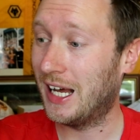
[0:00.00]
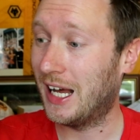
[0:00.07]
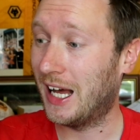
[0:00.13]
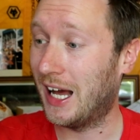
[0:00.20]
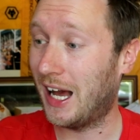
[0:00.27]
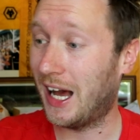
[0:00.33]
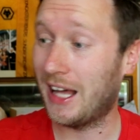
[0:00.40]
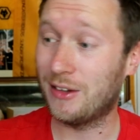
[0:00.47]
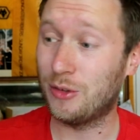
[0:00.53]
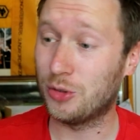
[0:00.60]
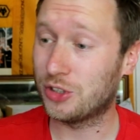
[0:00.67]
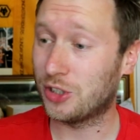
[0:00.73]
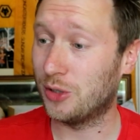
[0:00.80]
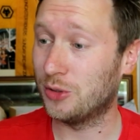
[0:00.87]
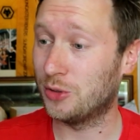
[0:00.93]
And
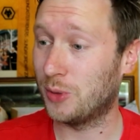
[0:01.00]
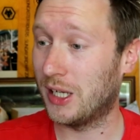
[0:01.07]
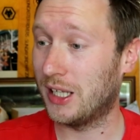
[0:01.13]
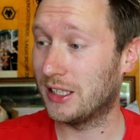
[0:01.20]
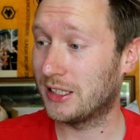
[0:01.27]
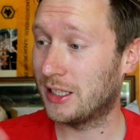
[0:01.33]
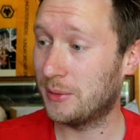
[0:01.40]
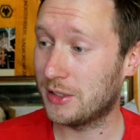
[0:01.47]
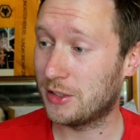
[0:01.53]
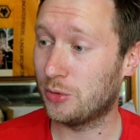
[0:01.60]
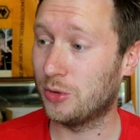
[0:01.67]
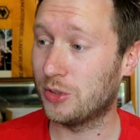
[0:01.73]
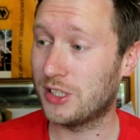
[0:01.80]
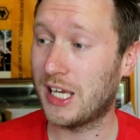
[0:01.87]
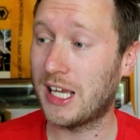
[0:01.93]
also as well, coming
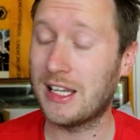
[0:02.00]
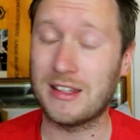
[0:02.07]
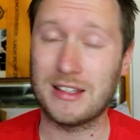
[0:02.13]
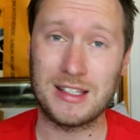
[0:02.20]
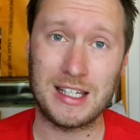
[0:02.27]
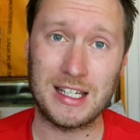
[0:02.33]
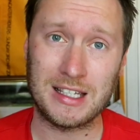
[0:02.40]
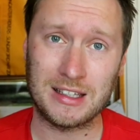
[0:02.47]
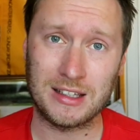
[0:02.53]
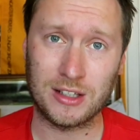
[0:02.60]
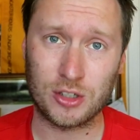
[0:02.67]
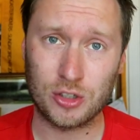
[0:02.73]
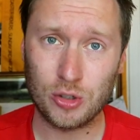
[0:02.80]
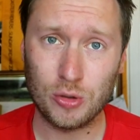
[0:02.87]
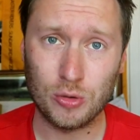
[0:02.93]
towards the end of the
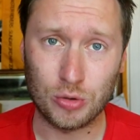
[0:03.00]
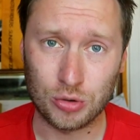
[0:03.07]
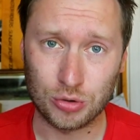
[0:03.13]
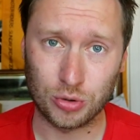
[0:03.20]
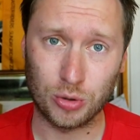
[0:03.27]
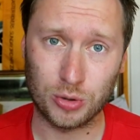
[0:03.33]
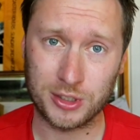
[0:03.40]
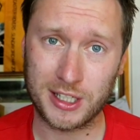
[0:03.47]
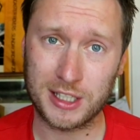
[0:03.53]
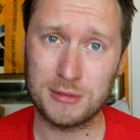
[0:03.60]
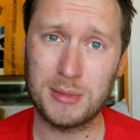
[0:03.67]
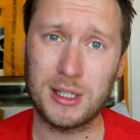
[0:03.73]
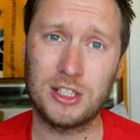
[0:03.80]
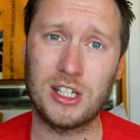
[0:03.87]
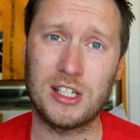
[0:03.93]
season, the two draws
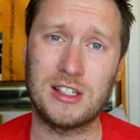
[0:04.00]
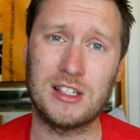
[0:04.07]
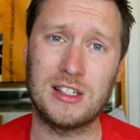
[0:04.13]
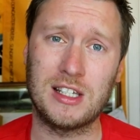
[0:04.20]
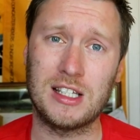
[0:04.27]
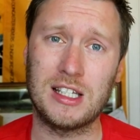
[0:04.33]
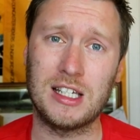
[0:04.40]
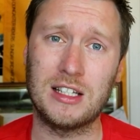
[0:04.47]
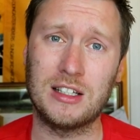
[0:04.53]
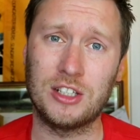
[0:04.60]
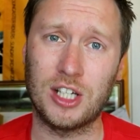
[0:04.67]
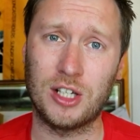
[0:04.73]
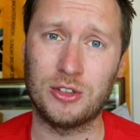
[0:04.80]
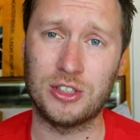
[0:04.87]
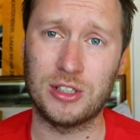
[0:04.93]
against Manchester City
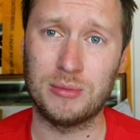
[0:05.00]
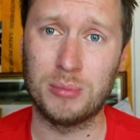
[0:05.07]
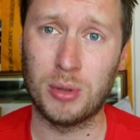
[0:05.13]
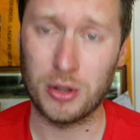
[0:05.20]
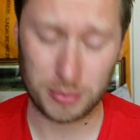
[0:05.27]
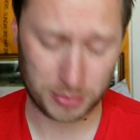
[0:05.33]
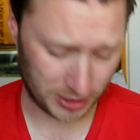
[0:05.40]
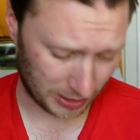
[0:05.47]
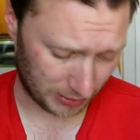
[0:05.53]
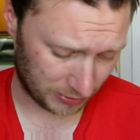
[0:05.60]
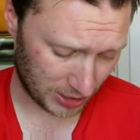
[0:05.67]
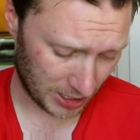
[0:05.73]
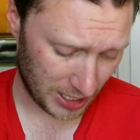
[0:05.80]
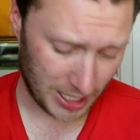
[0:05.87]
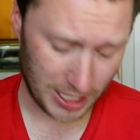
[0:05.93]
and Chelsea put
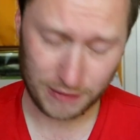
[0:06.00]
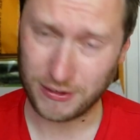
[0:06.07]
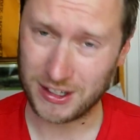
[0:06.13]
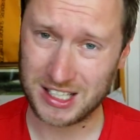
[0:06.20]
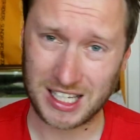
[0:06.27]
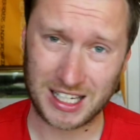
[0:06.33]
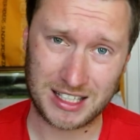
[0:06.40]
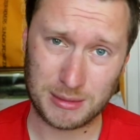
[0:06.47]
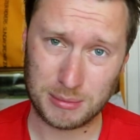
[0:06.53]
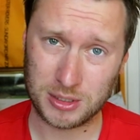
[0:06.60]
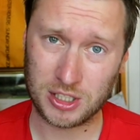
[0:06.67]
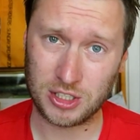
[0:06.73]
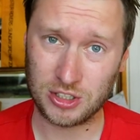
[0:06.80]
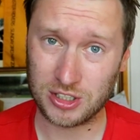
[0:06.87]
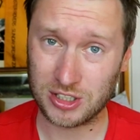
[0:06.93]
themselves in a
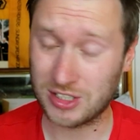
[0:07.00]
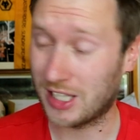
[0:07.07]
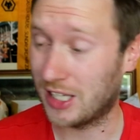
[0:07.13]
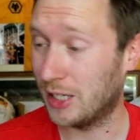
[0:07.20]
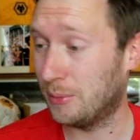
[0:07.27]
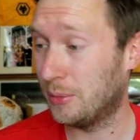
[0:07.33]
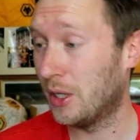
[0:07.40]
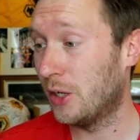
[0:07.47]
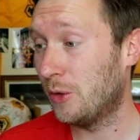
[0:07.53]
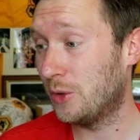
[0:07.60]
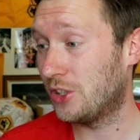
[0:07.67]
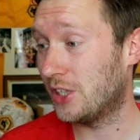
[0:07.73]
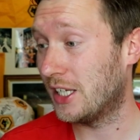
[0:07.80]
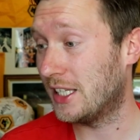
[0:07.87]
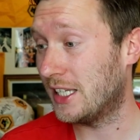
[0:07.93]
fantastic position to stay up,
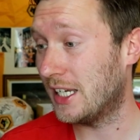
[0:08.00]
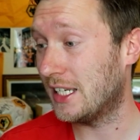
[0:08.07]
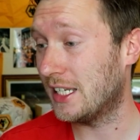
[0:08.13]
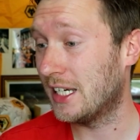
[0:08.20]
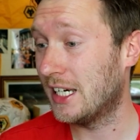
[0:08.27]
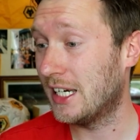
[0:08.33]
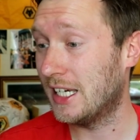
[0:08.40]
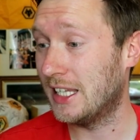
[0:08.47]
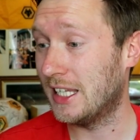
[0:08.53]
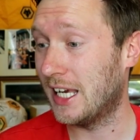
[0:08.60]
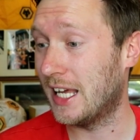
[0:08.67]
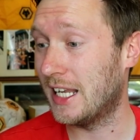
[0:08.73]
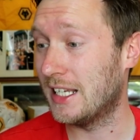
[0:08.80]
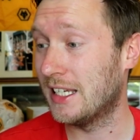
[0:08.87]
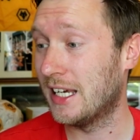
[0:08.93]
which they did in
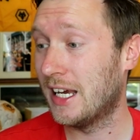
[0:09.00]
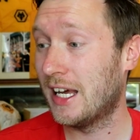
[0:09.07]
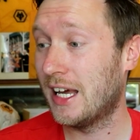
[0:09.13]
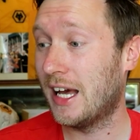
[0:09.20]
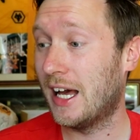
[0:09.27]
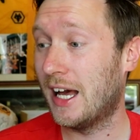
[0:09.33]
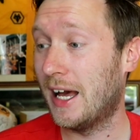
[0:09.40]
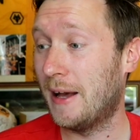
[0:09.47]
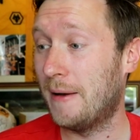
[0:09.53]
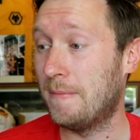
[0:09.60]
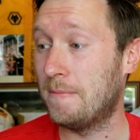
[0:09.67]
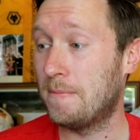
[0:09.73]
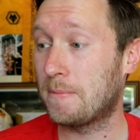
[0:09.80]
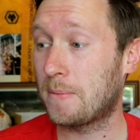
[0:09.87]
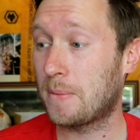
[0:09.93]
the end.
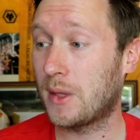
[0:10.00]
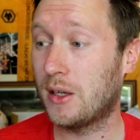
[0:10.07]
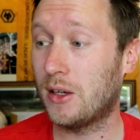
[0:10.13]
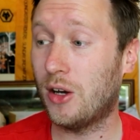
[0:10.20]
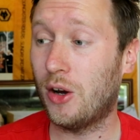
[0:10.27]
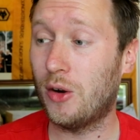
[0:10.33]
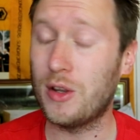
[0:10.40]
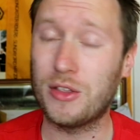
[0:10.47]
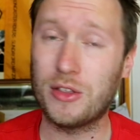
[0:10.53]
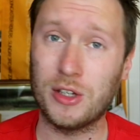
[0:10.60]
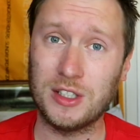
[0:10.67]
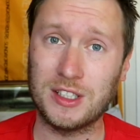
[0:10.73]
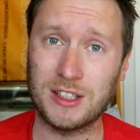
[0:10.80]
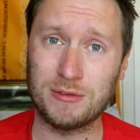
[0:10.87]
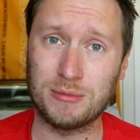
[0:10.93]
Only
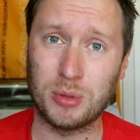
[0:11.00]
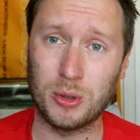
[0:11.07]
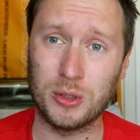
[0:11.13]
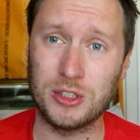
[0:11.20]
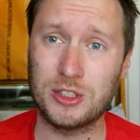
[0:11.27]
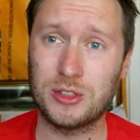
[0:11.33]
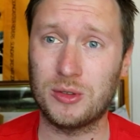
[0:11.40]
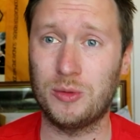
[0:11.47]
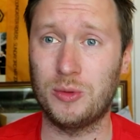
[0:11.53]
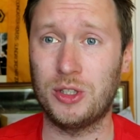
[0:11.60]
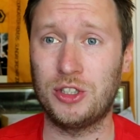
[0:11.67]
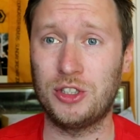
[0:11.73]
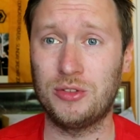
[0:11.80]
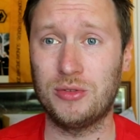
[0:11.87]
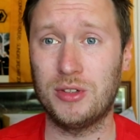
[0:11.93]
37 points,
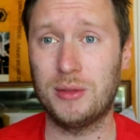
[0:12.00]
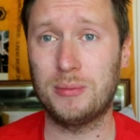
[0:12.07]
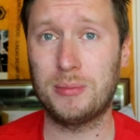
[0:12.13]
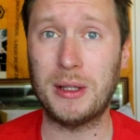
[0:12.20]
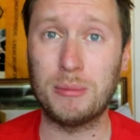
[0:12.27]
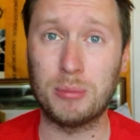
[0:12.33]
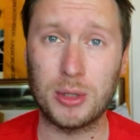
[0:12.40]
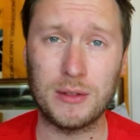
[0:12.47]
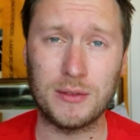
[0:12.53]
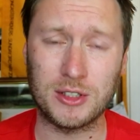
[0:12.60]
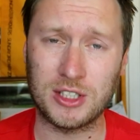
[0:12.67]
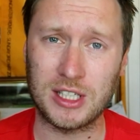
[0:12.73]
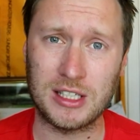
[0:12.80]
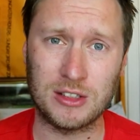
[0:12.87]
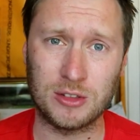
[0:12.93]
which in
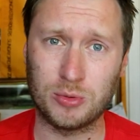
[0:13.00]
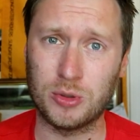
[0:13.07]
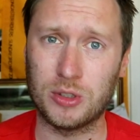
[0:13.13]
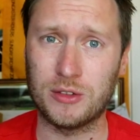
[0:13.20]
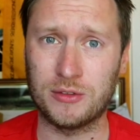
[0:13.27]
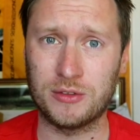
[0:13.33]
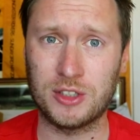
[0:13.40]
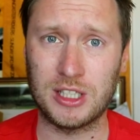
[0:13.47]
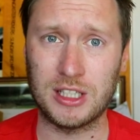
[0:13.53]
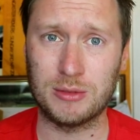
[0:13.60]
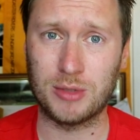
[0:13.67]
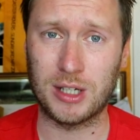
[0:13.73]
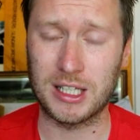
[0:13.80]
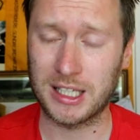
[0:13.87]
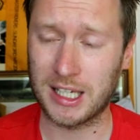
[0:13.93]
previous seasons would have
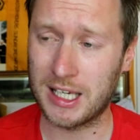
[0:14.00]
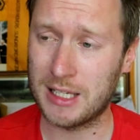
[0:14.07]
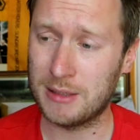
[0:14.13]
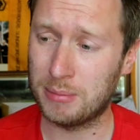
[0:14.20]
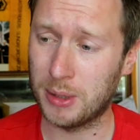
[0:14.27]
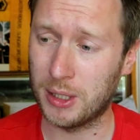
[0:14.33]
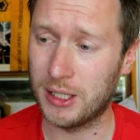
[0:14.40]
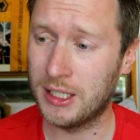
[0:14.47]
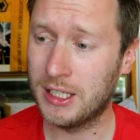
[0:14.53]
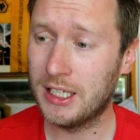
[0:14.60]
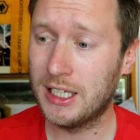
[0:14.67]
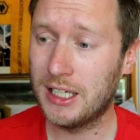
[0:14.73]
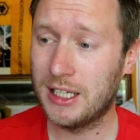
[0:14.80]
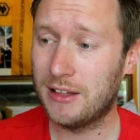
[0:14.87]
seen them relegated. But